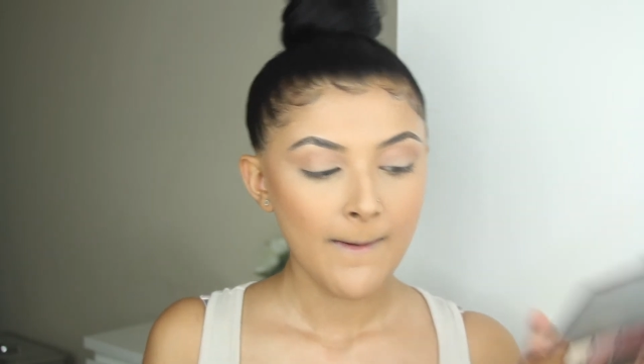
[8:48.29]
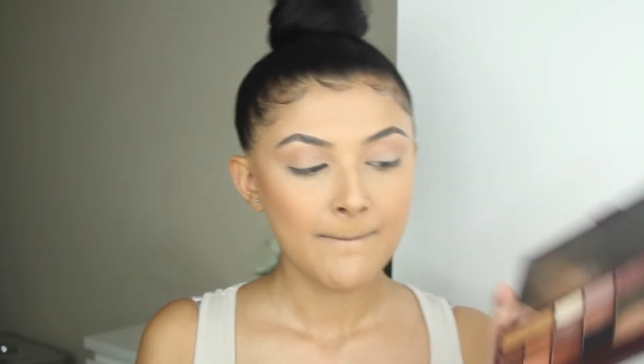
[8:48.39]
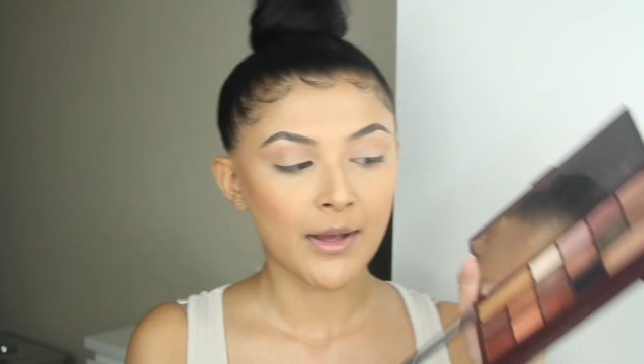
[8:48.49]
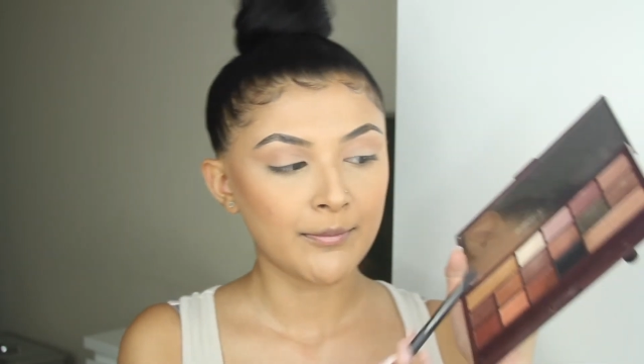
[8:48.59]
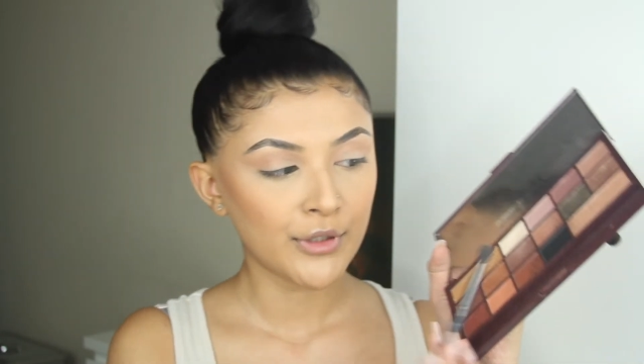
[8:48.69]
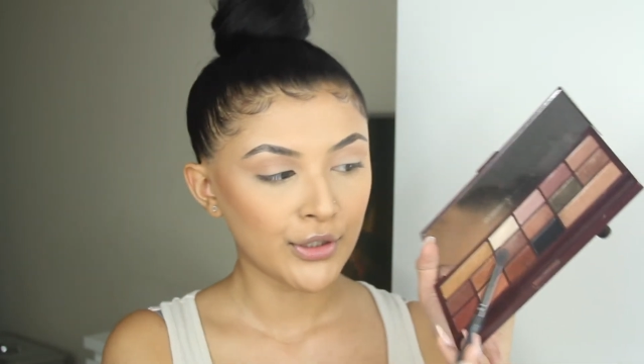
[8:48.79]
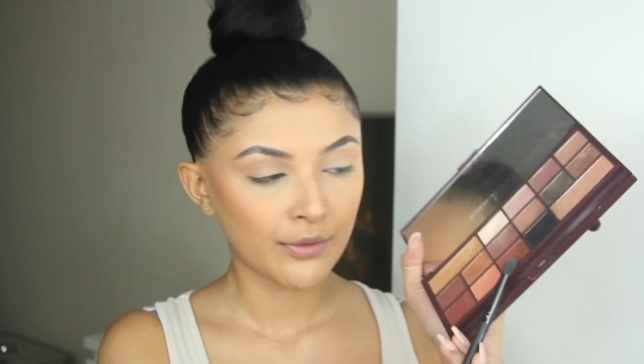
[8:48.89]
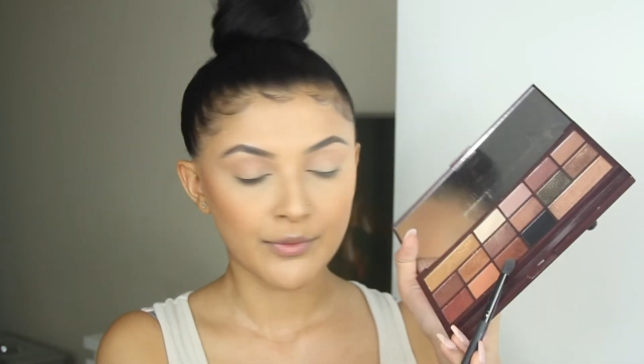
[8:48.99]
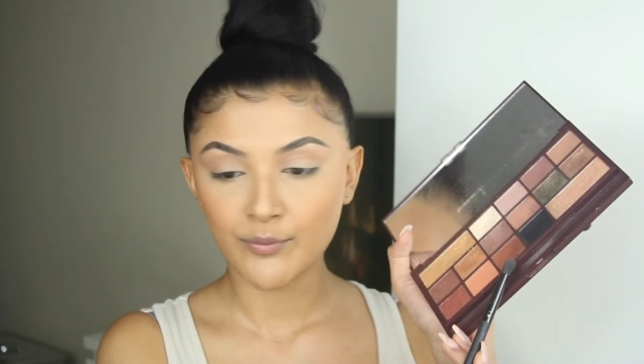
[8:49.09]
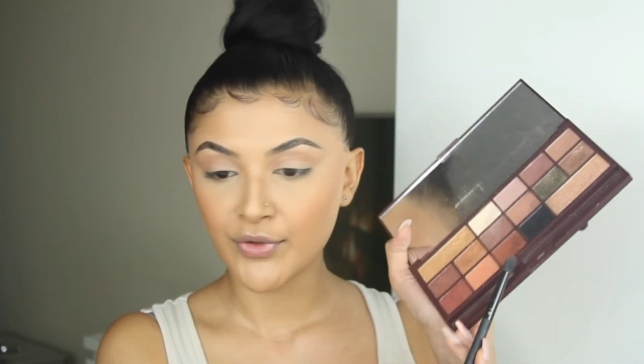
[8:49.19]
but I'm going to go
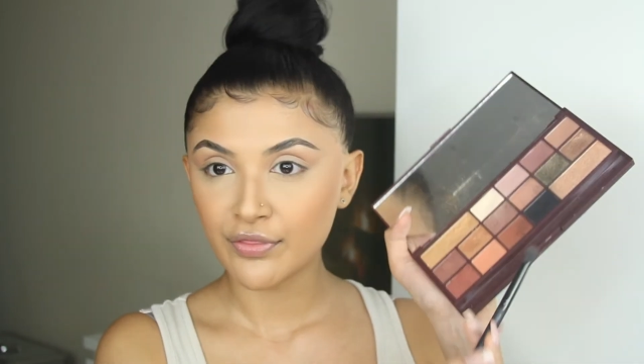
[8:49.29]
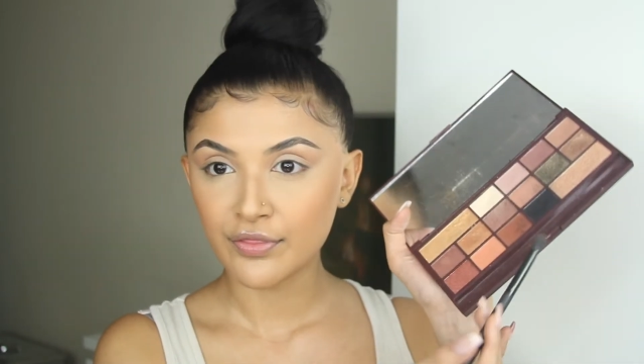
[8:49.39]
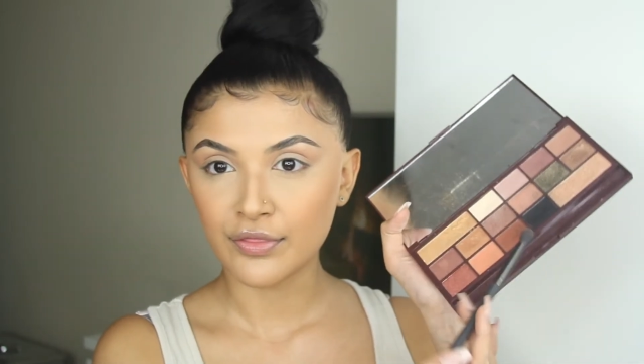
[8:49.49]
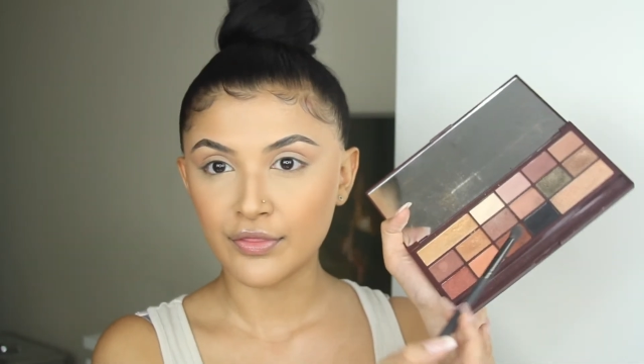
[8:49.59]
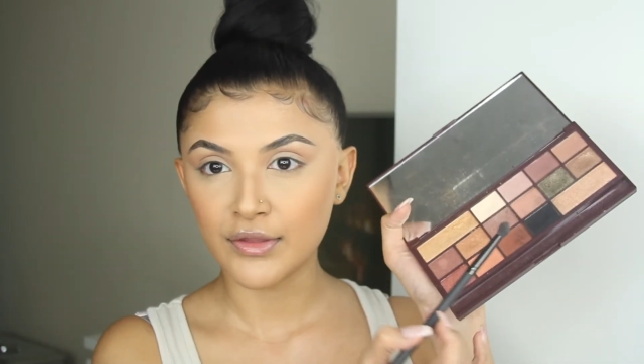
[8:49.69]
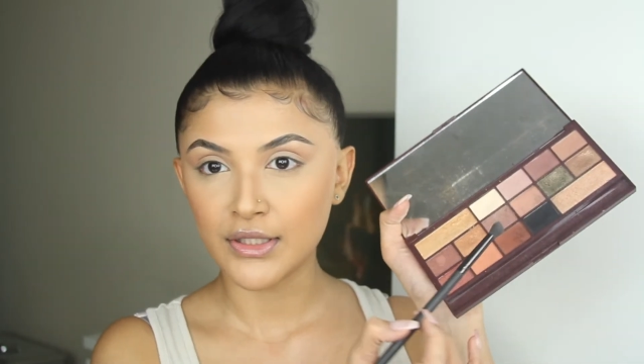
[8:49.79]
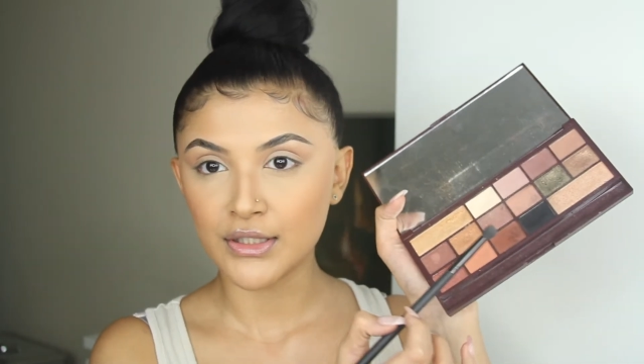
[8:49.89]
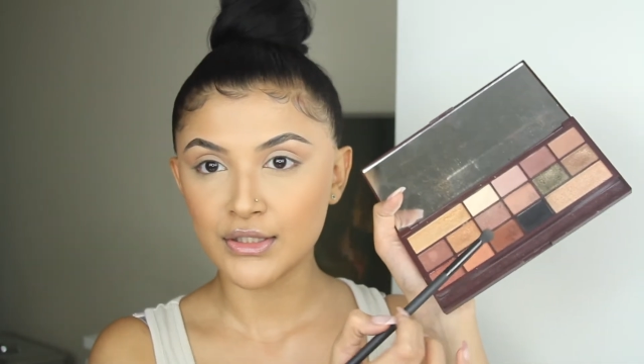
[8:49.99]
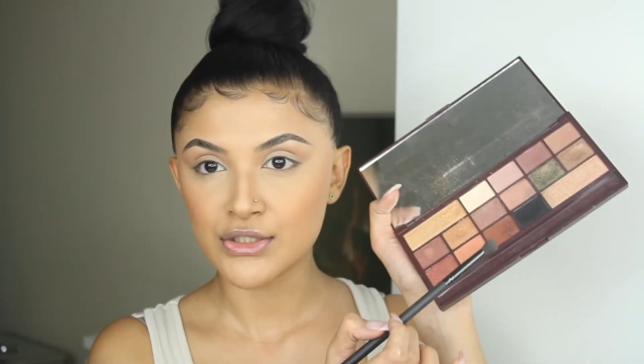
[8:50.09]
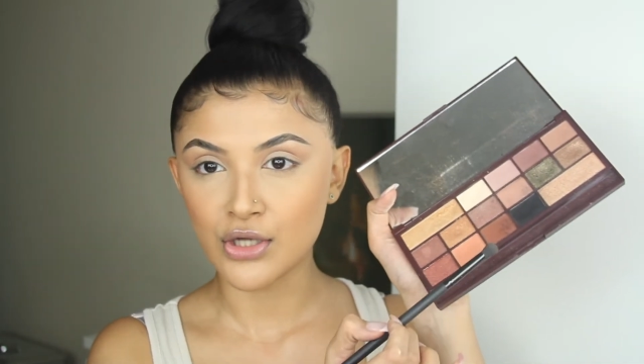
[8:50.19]
in with
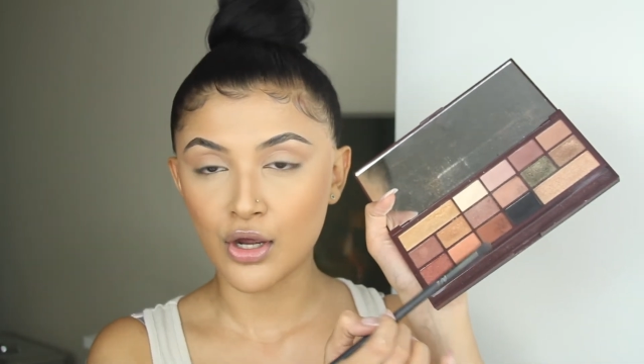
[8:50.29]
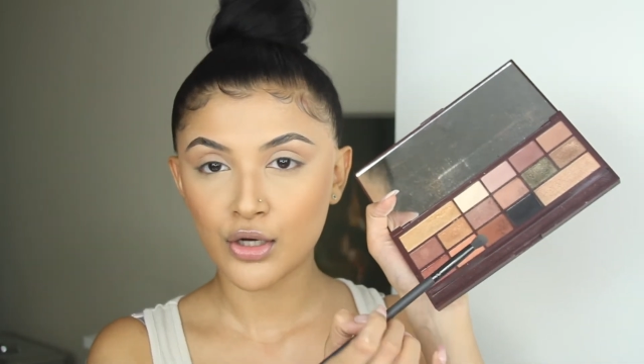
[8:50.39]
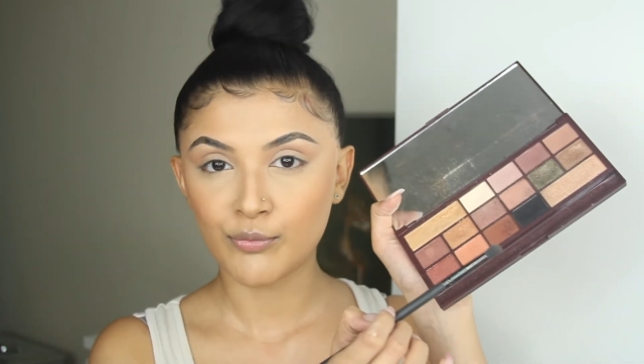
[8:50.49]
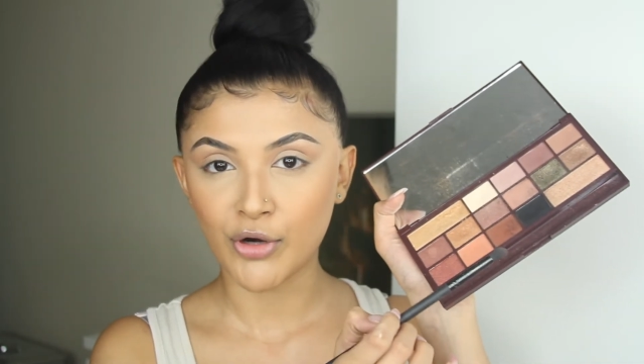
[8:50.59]
the dark